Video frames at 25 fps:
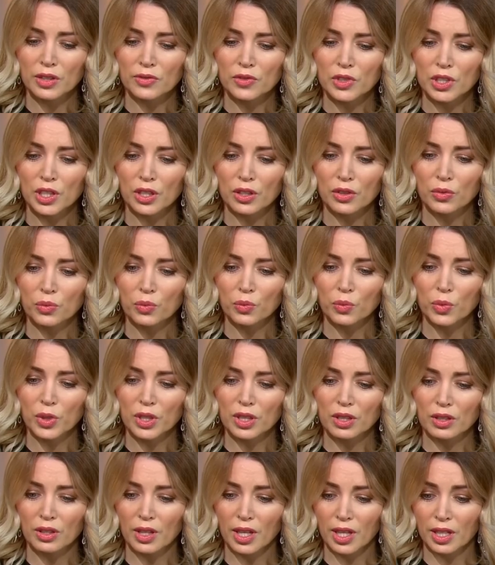singer
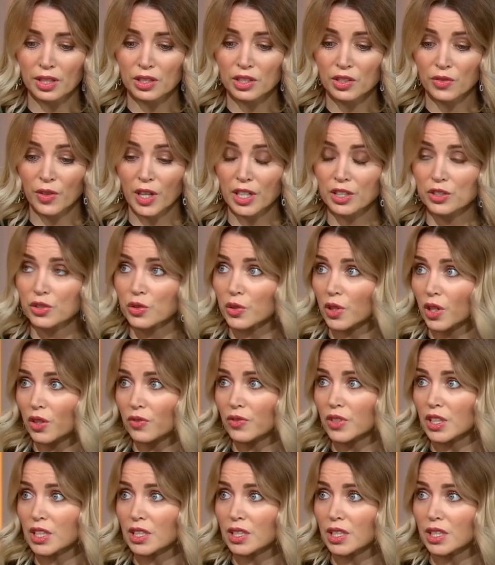revealed that her short marriage to
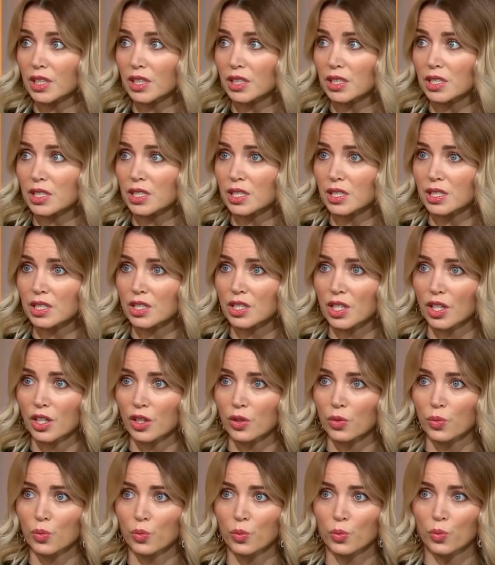Julian
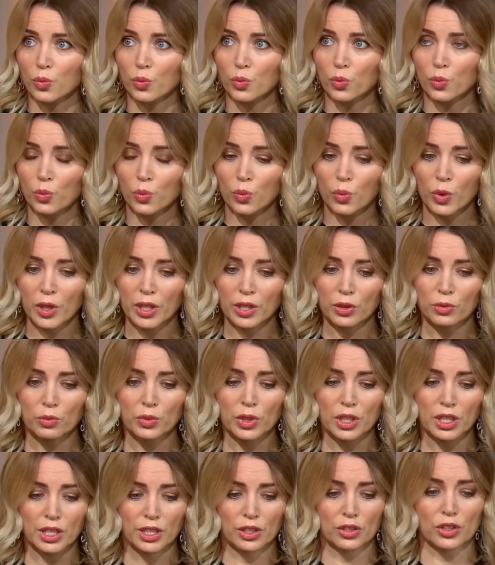shaped her, but the
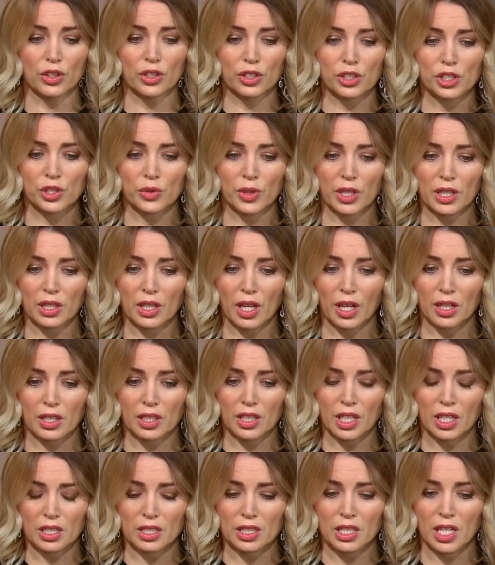experience was
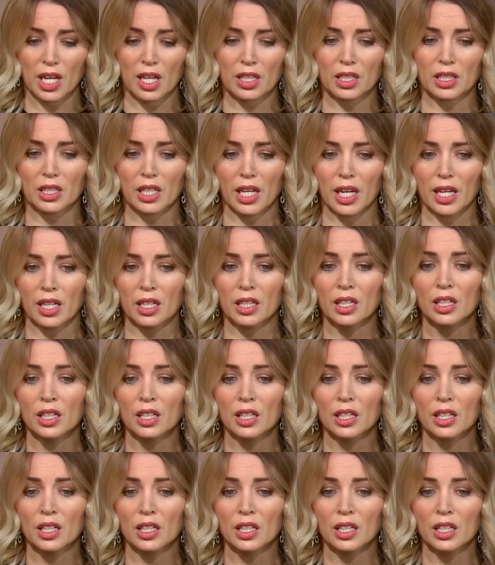hard on all of them.